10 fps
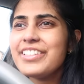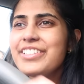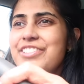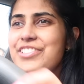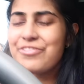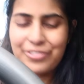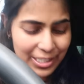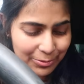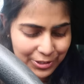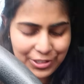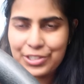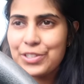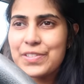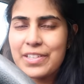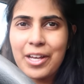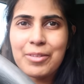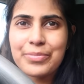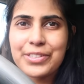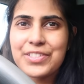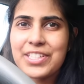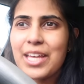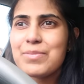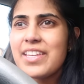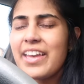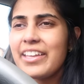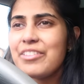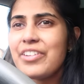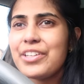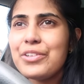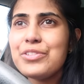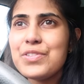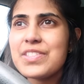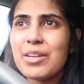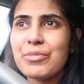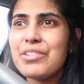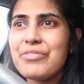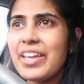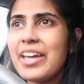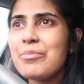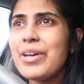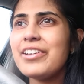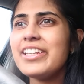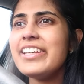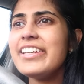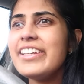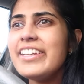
she just really wanted to use it up because she kept saying, if I don't use it, I'm going to forget about it.